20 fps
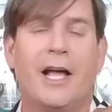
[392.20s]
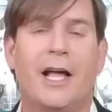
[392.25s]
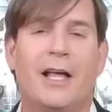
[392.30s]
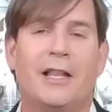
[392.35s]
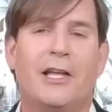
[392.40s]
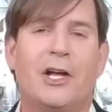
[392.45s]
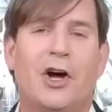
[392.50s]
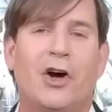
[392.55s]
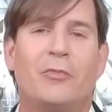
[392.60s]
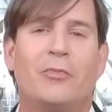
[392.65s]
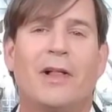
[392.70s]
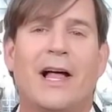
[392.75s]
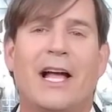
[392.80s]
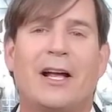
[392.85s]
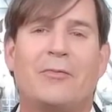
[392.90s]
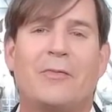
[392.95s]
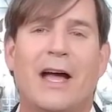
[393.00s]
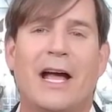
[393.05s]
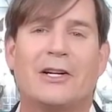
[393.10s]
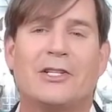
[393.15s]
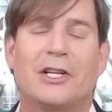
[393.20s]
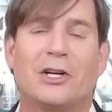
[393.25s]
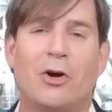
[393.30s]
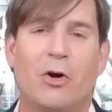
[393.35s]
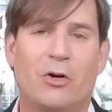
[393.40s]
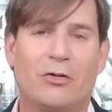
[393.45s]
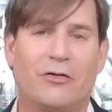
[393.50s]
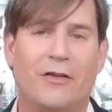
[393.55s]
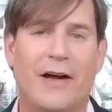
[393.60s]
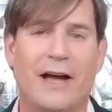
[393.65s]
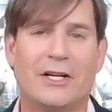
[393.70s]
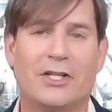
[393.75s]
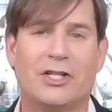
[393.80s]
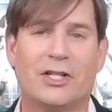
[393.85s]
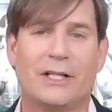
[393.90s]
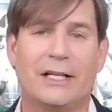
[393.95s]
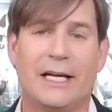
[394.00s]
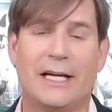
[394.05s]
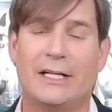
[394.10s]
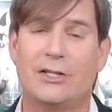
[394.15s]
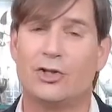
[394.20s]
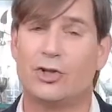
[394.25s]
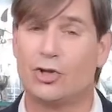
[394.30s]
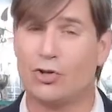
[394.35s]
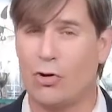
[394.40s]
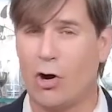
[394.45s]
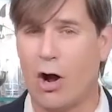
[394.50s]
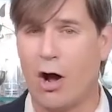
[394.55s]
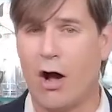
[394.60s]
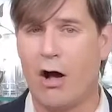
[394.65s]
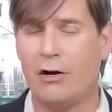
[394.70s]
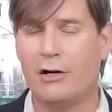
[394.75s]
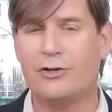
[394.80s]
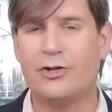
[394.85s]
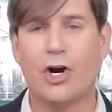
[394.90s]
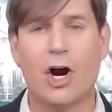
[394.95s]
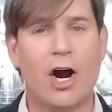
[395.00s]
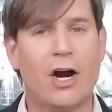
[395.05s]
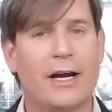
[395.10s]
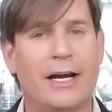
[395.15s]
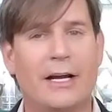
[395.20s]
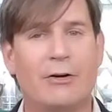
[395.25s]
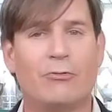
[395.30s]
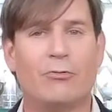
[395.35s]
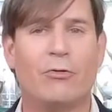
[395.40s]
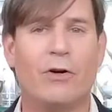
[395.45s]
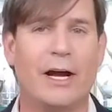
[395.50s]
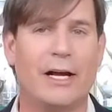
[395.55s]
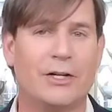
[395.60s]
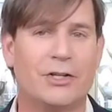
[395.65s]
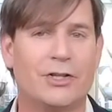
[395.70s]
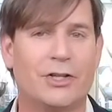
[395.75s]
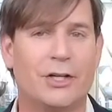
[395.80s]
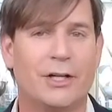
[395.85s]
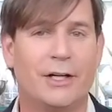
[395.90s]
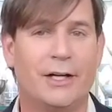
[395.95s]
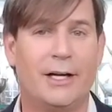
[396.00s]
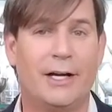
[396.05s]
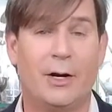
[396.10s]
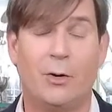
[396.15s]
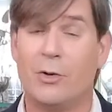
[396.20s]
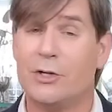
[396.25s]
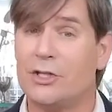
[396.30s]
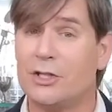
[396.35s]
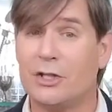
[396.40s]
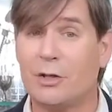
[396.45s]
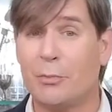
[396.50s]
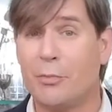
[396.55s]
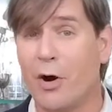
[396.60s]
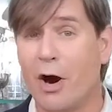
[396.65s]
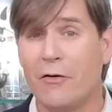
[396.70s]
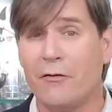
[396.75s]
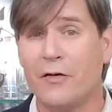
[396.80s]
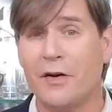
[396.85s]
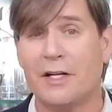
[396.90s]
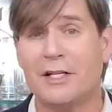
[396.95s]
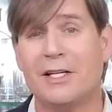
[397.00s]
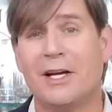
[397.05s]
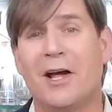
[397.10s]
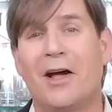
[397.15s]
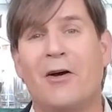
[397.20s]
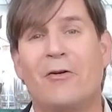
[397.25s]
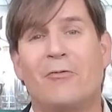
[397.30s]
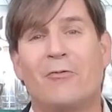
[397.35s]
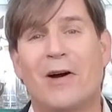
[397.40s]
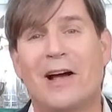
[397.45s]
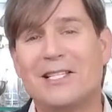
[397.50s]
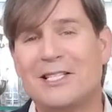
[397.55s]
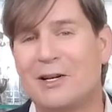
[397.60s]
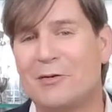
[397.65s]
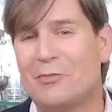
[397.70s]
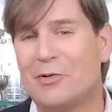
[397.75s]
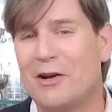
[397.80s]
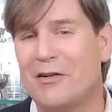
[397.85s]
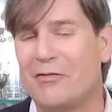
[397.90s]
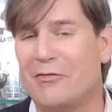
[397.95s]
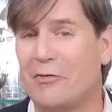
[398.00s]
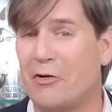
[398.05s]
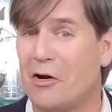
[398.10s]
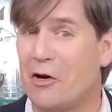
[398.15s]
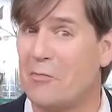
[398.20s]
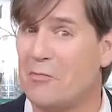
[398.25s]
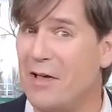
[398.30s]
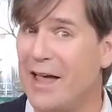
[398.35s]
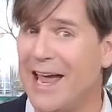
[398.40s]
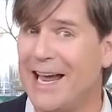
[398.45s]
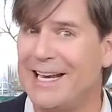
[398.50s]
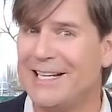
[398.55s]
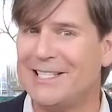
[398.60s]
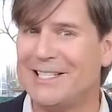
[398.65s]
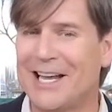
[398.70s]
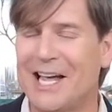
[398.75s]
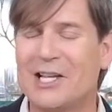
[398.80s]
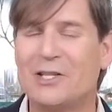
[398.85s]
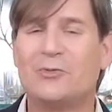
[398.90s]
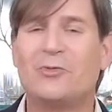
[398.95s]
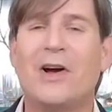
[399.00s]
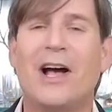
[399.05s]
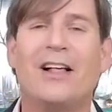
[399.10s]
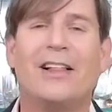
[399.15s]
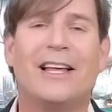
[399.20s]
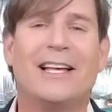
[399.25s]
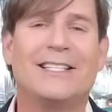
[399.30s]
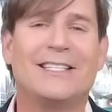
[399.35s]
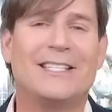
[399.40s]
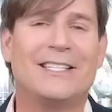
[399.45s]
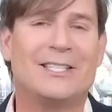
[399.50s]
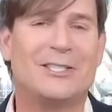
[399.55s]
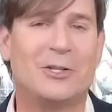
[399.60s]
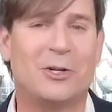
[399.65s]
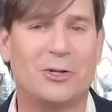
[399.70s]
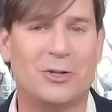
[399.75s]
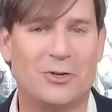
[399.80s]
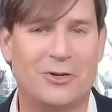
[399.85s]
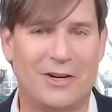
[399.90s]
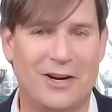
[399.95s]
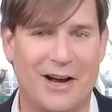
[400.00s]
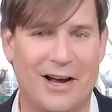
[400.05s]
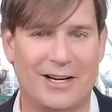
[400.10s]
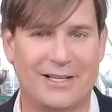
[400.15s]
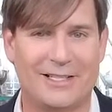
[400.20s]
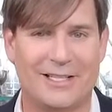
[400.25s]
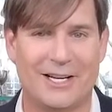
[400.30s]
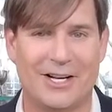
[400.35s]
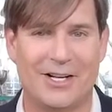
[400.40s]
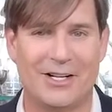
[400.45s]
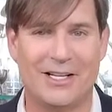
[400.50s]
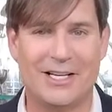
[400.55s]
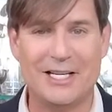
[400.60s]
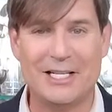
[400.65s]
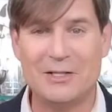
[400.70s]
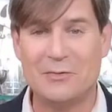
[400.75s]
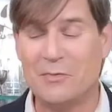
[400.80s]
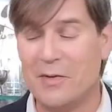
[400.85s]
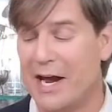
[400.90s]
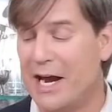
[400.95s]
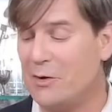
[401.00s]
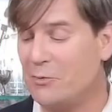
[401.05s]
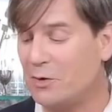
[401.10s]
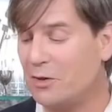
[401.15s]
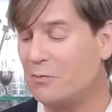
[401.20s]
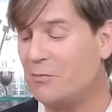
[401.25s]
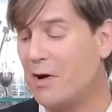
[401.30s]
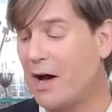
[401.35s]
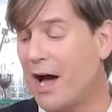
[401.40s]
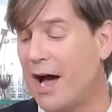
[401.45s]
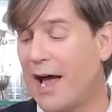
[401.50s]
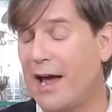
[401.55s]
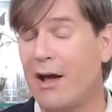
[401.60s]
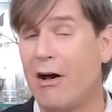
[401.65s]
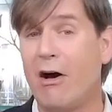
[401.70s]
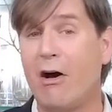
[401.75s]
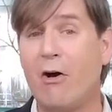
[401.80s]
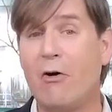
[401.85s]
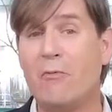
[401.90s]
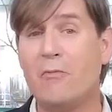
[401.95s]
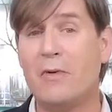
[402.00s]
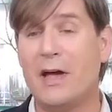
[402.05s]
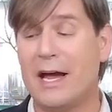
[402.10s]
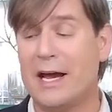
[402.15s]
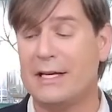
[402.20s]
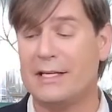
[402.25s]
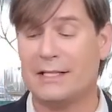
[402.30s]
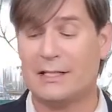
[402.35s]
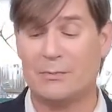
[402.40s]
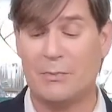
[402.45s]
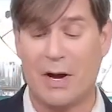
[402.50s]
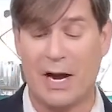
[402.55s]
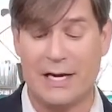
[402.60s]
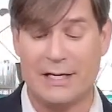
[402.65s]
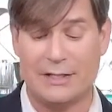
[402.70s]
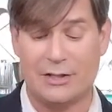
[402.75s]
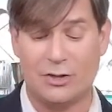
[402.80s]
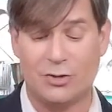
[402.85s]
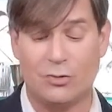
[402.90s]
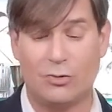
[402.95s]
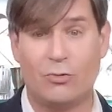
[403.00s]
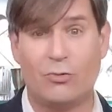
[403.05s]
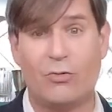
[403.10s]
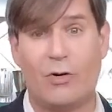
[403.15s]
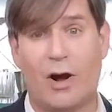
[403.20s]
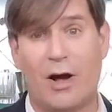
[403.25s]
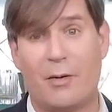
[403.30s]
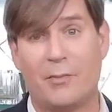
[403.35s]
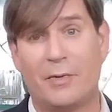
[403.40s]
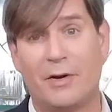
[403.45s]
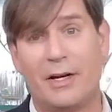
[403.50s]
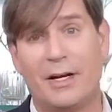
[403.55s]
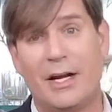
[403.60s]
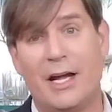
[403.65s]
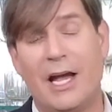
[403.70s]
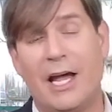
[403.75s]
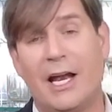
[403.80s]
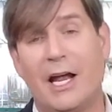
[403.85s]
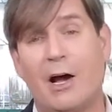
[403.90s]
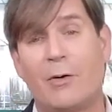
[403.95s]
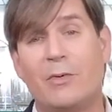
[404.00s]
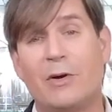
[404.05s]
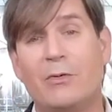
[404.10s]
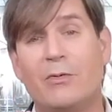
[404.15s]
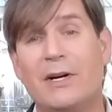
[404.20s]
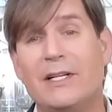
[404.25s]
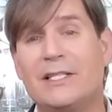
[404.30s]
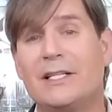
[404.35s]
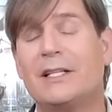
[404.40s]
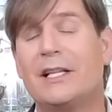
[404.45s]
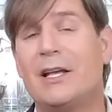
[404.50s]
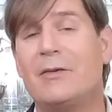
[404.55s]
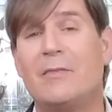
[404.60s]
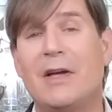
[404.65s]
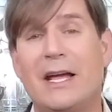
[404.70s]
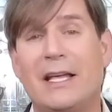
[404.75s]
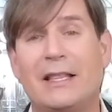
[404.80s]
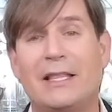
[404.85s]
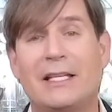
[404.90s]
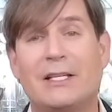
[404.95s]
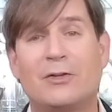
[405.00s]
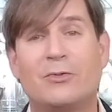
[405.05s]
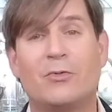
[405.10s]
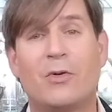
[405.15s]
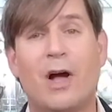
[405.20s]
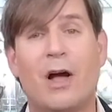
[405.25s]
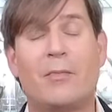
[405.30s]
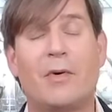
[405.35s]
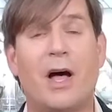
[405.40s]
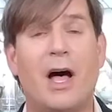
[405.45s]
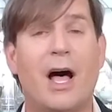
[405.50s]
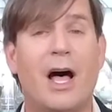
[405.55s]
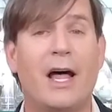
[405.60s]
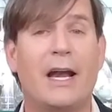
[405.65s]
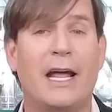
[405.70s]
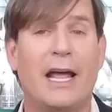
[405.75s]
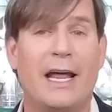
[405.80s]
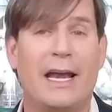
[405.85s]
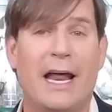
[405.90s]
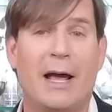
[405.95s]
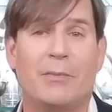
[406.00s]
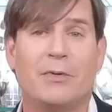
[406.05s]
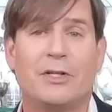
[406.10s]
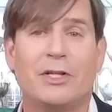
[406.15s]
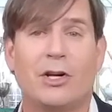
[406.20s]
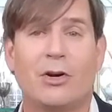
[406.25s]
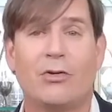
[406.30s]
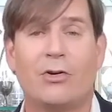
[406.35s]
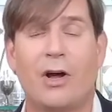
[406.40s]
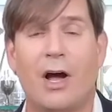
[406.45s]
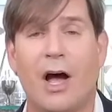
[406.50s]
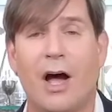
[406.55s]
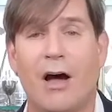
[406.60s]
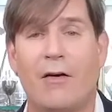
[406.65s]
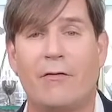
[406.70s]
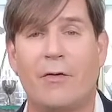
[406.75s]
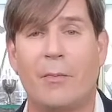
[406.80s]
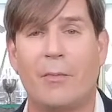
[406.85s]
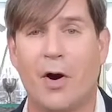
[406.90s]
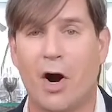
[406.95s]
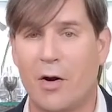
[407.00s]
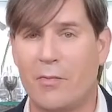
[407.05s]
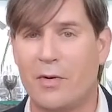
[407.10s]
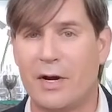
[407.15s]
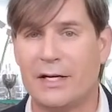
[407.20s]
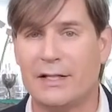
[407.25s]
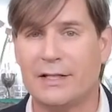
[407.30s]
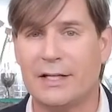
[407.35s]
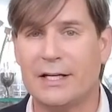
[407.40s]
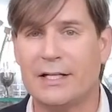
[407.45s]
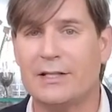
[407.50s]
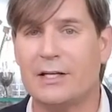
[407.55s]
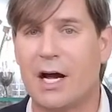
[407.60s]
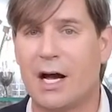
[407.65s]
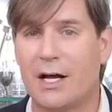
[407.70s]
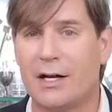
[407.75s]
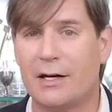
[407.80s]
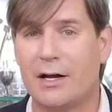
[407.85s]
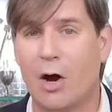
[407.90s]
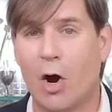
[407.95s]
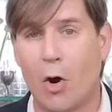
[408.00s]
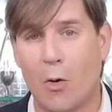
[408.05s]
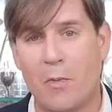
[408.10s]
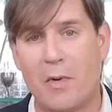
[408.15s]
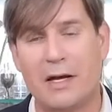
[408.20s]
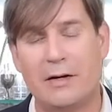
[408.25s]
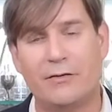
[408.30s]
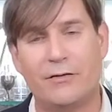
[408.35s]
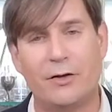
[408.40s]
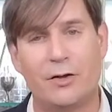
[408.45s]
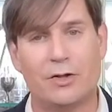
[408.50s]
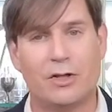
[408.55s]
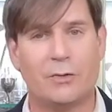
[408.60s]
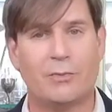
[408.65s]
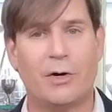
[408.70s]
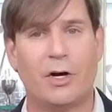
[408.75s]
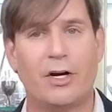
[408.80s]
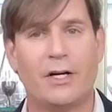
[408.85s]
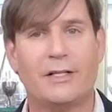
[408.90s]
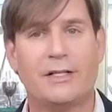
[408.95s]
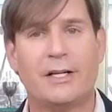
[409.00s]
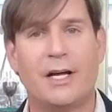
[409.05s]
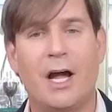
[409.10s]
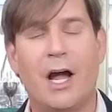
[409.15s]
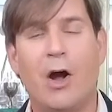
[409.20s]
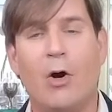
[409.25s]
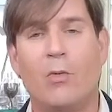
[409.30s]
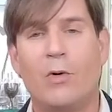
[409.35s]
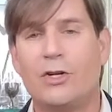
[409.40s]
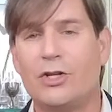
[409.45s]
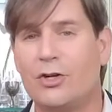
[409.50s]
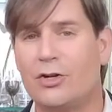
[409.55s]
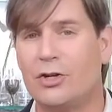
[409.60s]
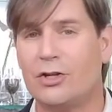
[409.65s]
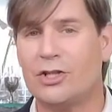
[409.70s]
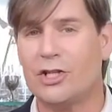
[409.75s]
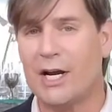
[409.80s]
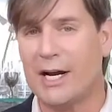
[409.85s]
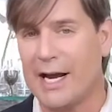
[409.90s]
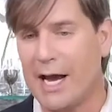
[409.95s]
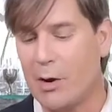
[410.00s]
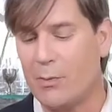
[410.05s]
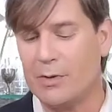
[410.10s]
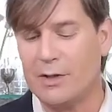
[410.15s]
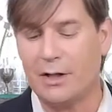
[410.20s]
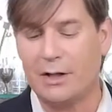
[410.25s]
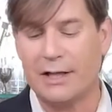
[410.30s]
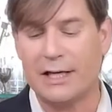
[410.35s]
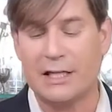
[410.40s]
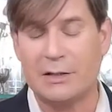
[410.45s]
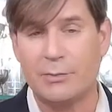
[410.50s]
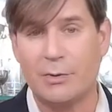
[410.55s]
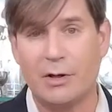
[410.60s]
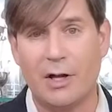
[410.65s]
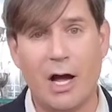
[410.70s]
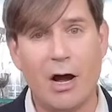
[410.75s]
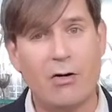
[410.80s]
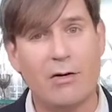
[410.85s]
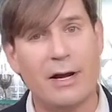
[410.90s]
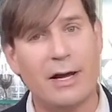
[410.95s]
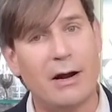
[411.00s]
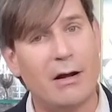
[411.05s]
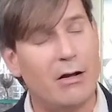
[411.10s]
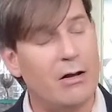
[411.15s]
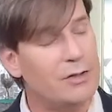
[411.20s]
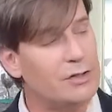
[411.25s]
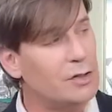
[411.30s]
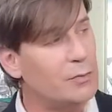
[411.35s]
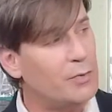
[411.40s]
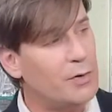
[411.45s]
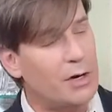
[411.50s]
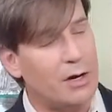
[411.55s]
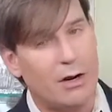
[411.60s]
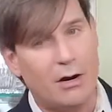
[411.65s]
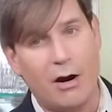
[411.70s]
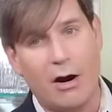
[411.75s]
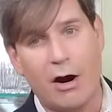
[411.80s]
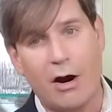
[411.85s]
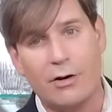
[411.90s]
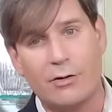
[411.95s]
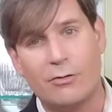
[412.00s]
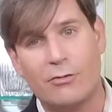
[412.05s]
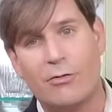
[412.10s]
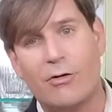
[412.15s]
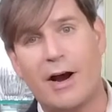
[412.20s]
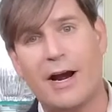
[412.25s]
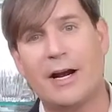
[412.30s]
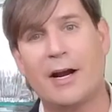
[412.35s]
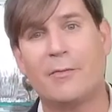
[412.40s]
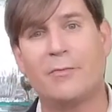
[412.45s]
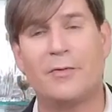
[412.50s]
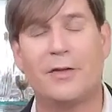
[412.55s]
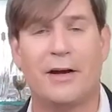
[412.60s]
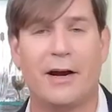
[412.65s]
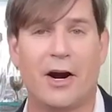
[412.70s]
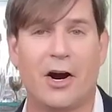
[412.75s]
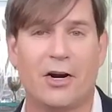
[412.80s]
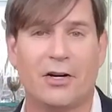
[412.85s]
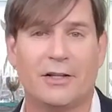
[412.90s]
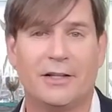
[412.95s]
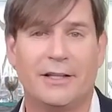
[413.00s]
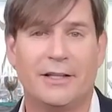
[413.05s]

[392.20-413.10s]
The Old Black Magic Old Fashioned is strong, dark, and rich, which is the perfect recipe for a mate as well as this sultry cocktail. And it's made with my homemade spiced rum. Now, we recently made this rum on an episode of Bar Basics on home infused spirits, which you can check out with the links below, and I'll also put a card right up there.